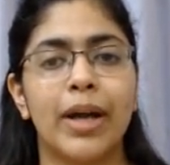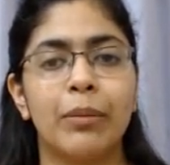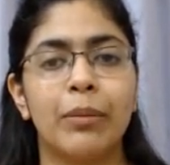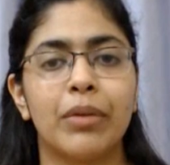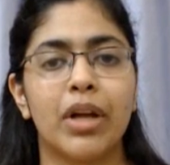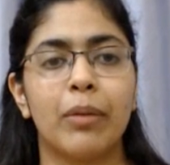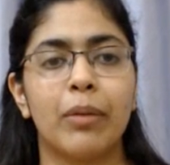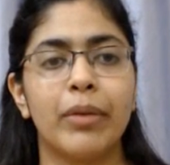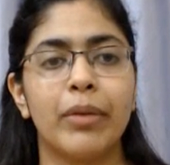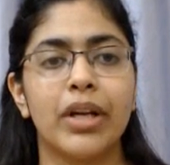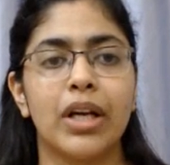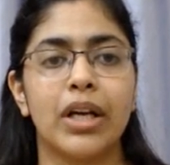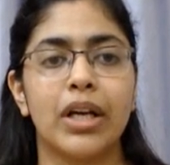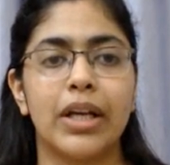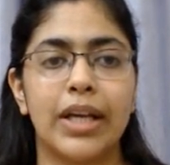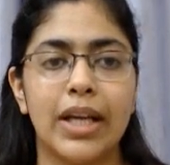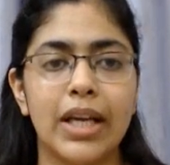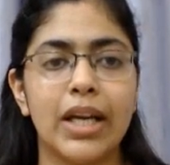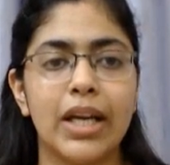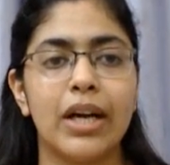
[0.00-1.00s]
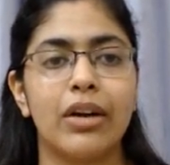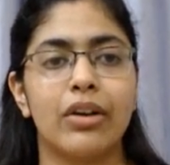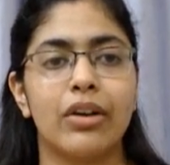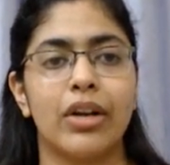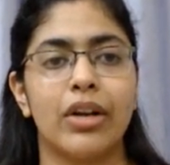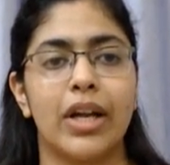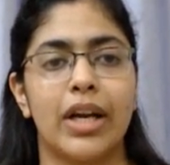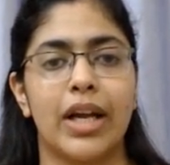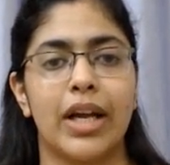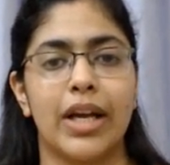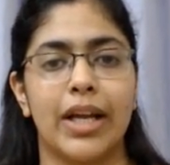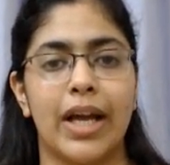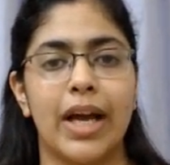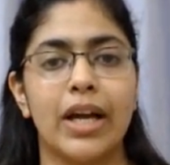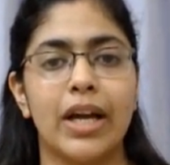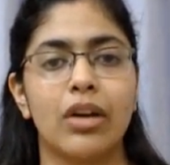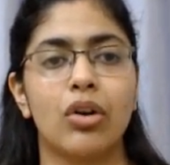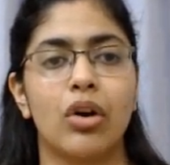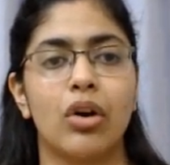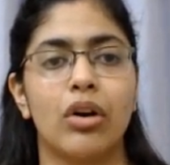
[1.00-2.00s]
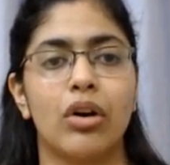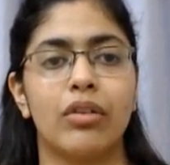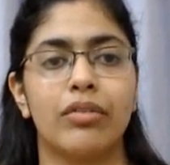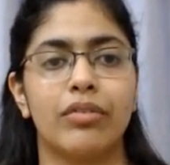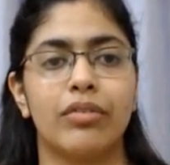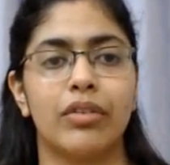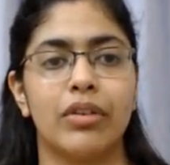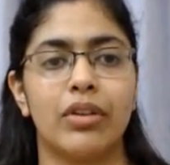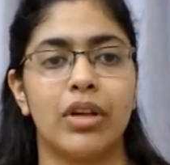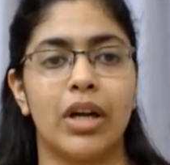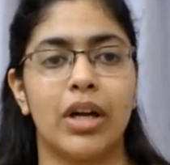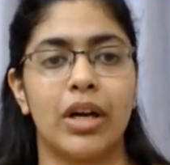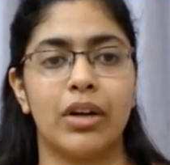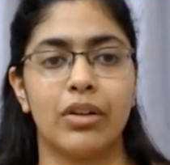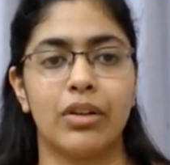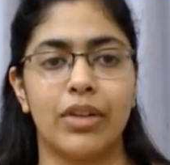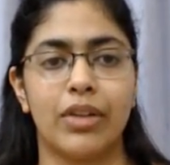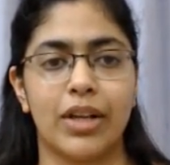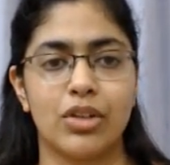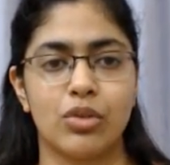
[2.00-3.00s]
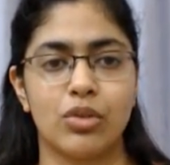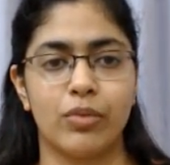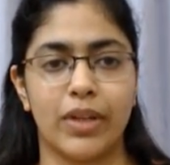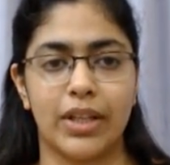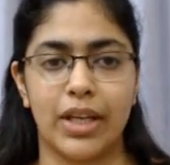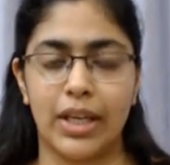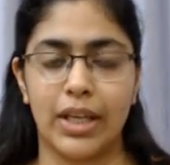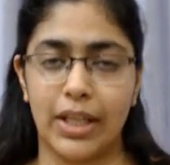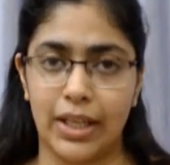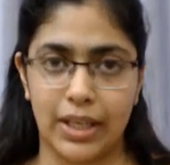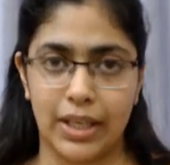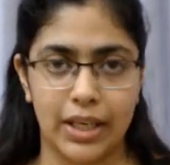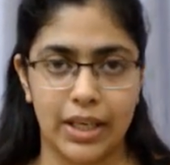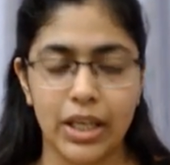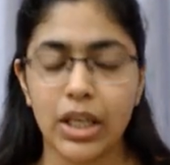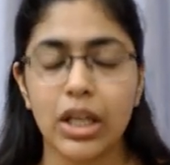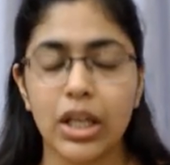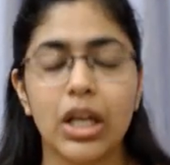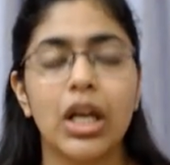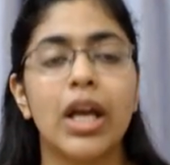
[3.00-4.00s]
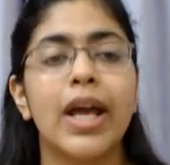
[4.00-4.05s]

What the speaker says: I'm coming again under NI Act of under section 138,